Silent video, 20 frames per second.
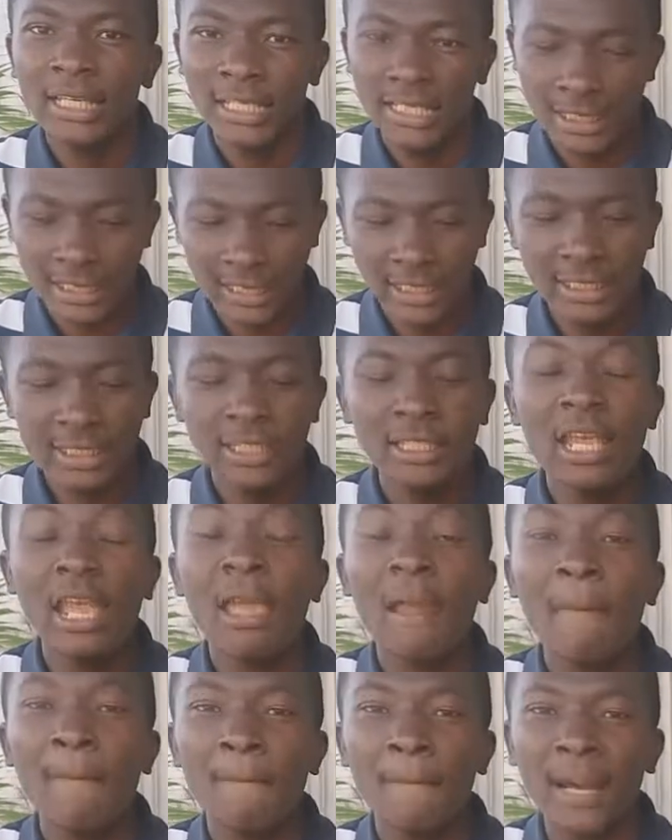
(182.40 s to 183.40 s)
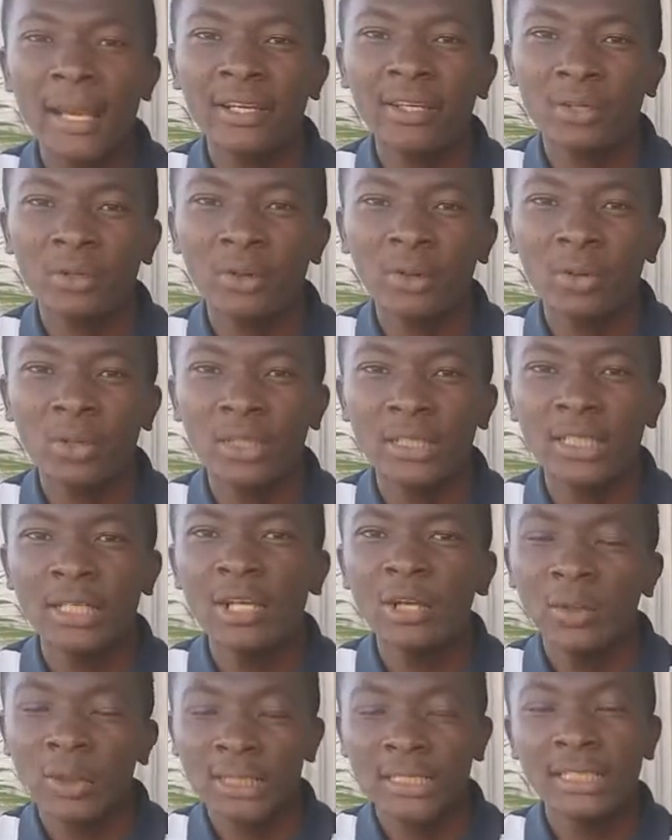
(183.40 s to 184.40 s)
A D minor chord,
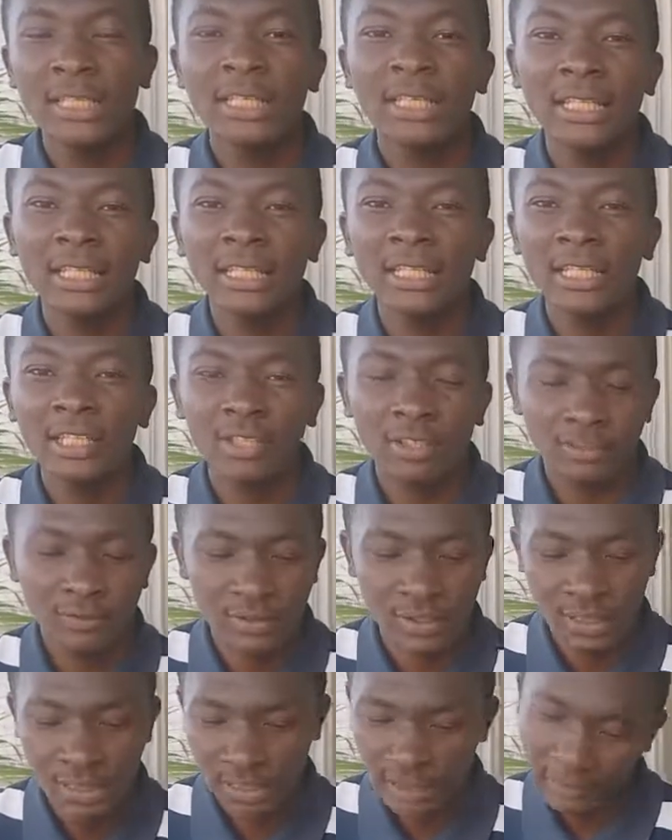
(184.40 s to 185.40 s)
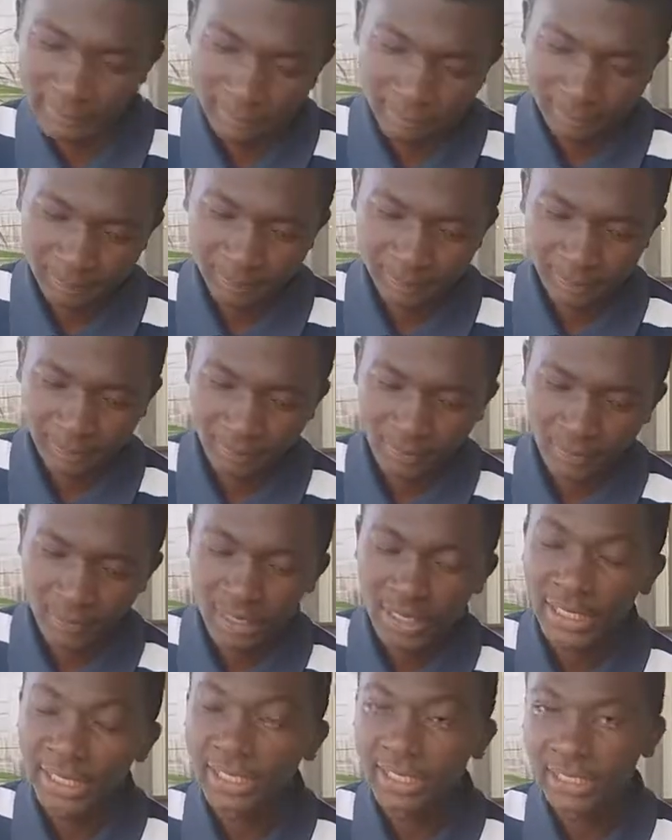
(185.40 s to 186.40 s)
but still in the key of C.
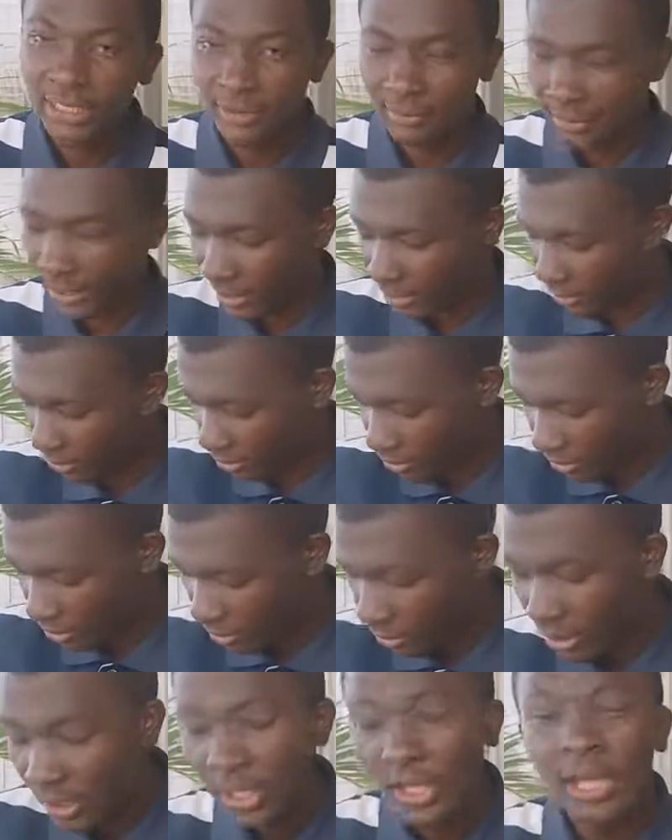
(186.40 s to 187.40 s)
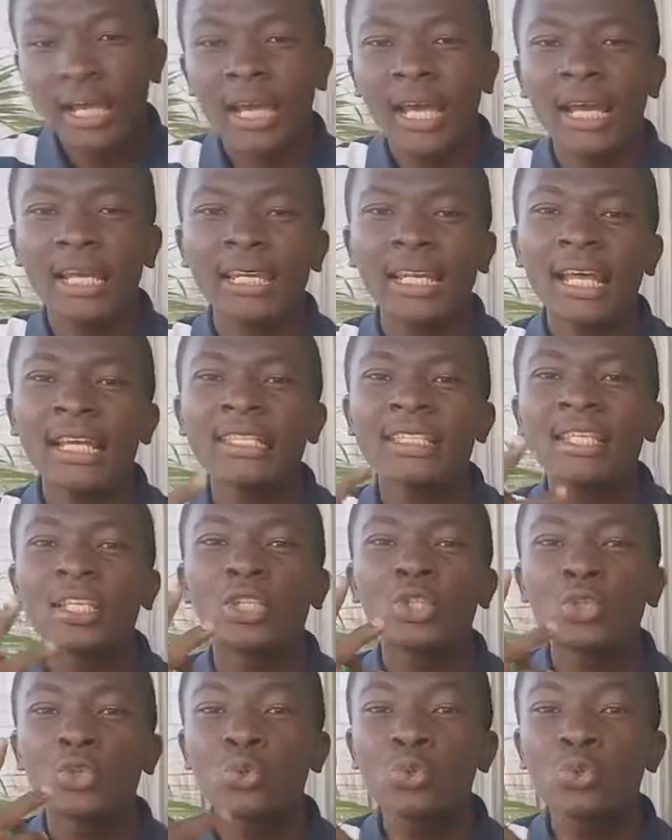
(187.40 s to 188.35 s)
A D minor, and that's the